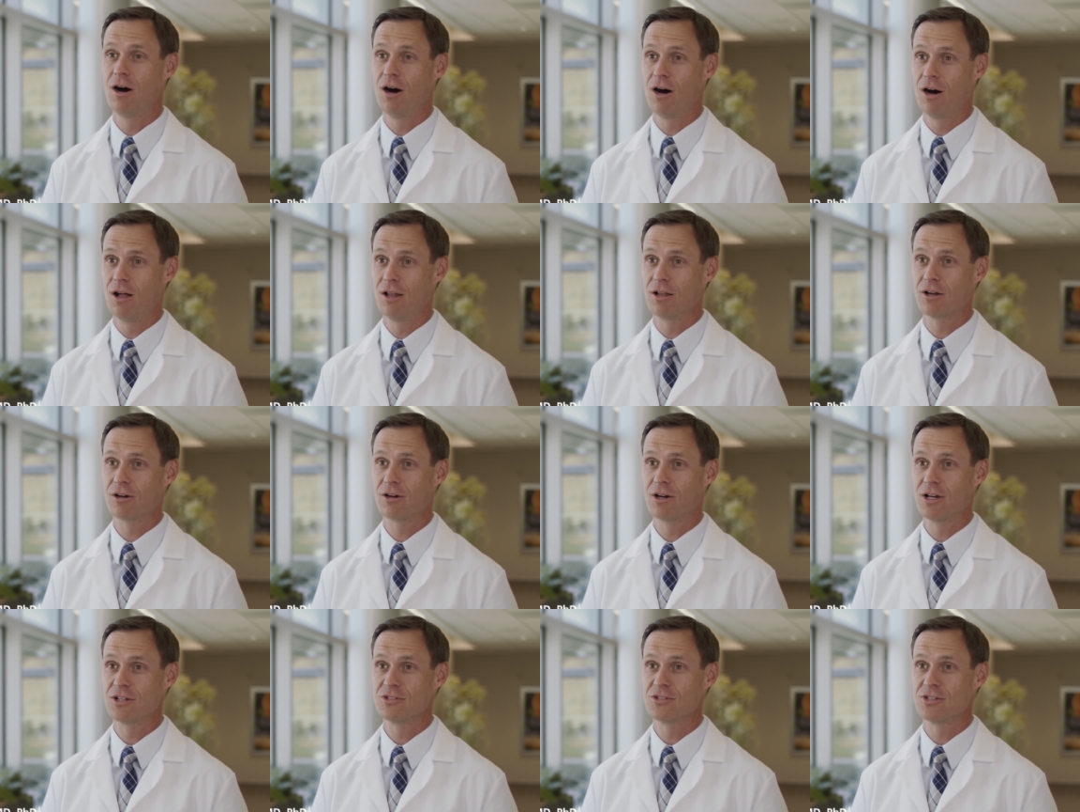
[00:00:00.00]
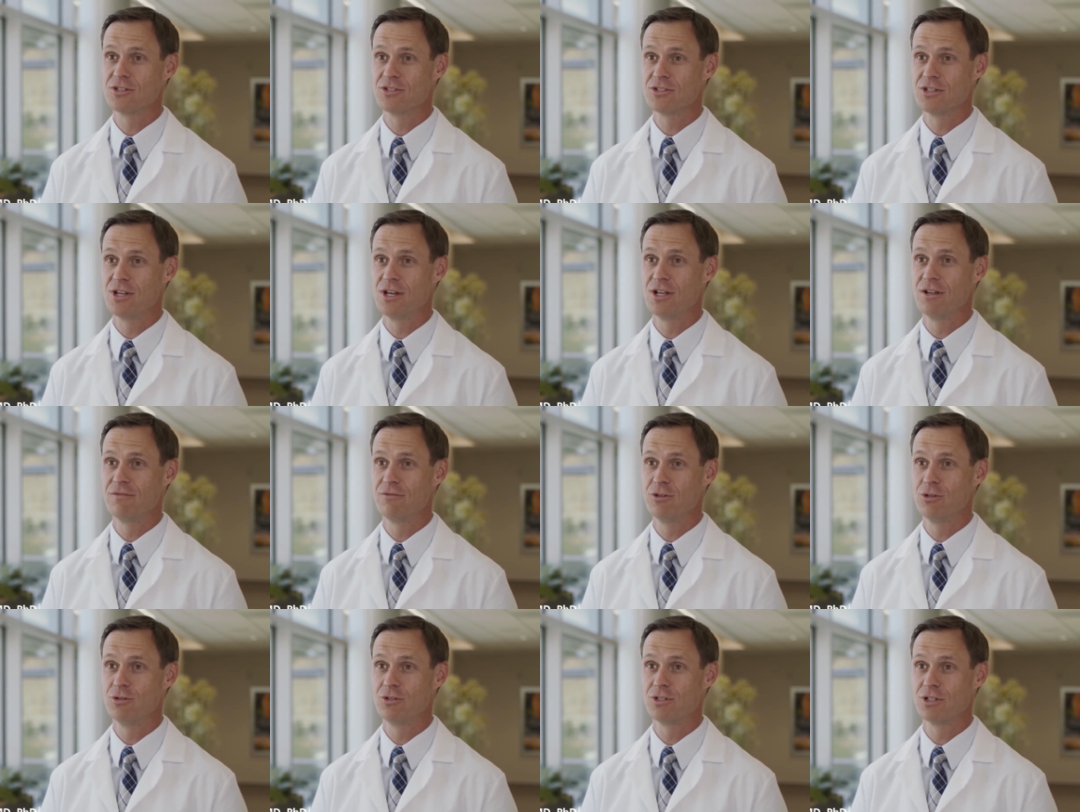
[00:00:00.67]
all across the state
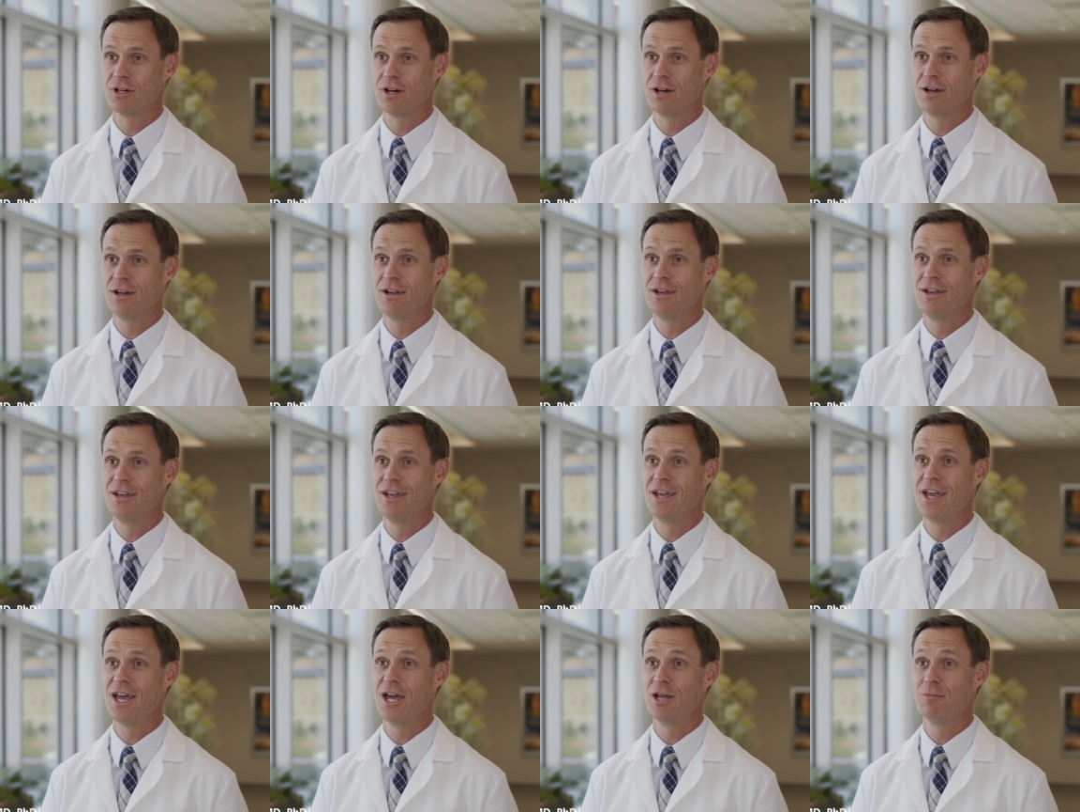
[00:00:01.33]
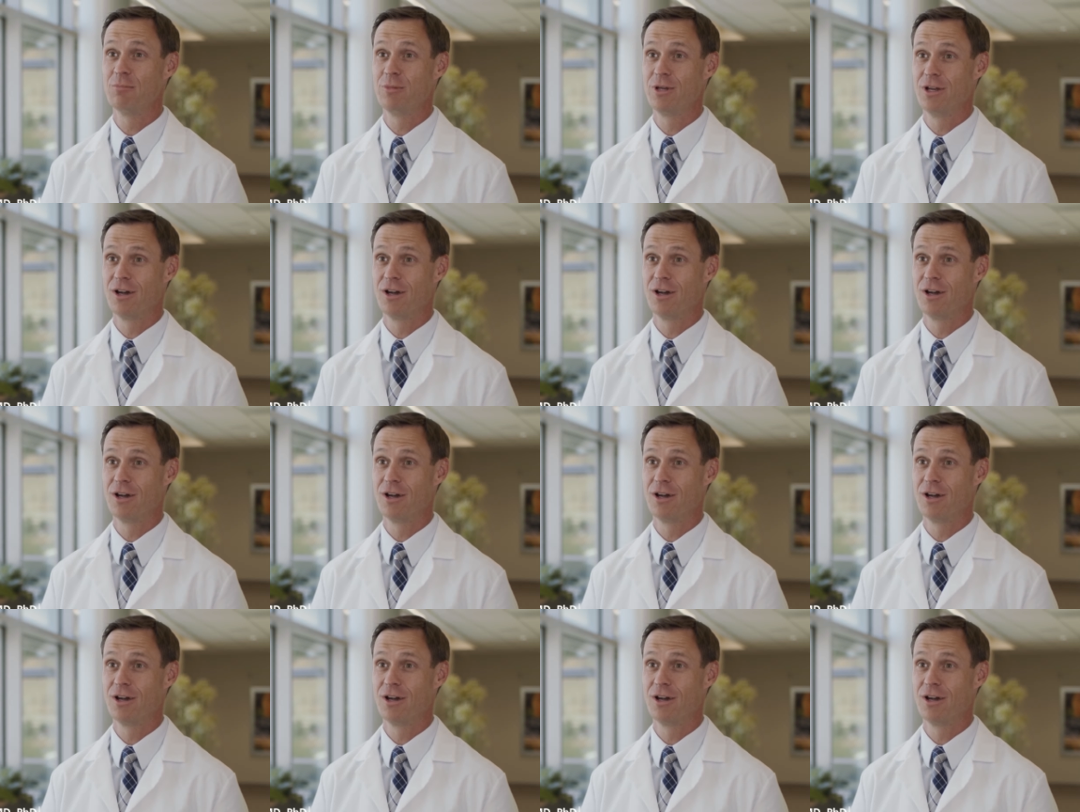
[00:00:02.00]
of Utah and